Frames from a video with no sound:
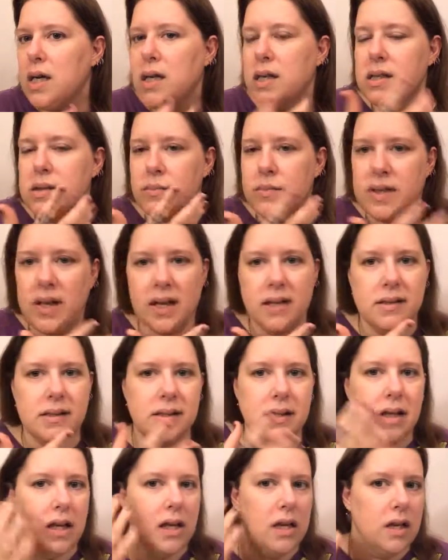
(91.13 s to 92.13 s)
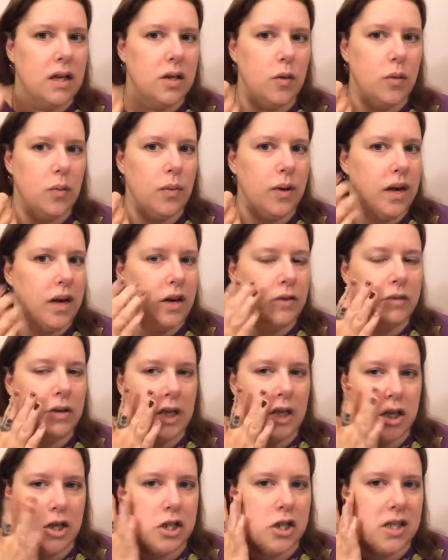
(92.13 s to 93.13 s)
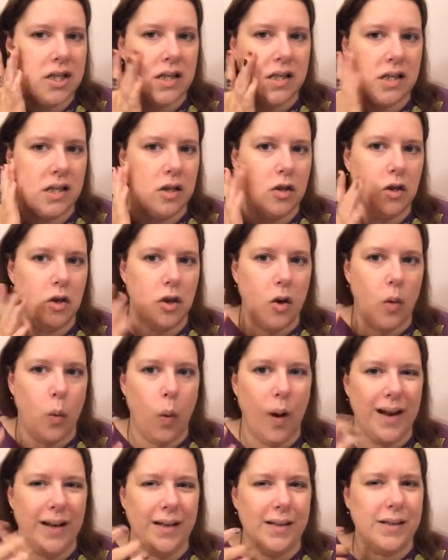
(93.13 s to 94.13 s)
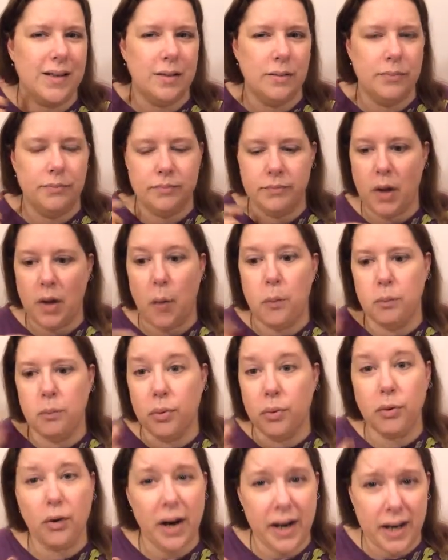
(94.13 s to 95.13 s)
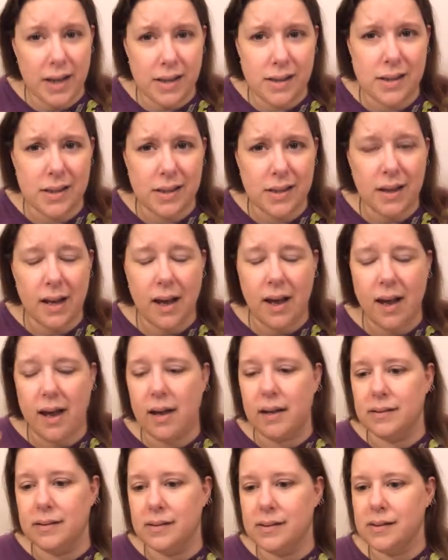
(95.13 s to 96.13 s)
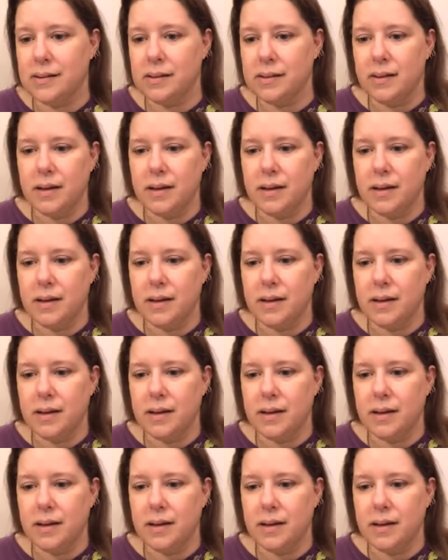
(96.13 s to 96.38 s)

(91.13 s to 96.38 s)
some dead skin or whatever and it just doesn't look quite bright and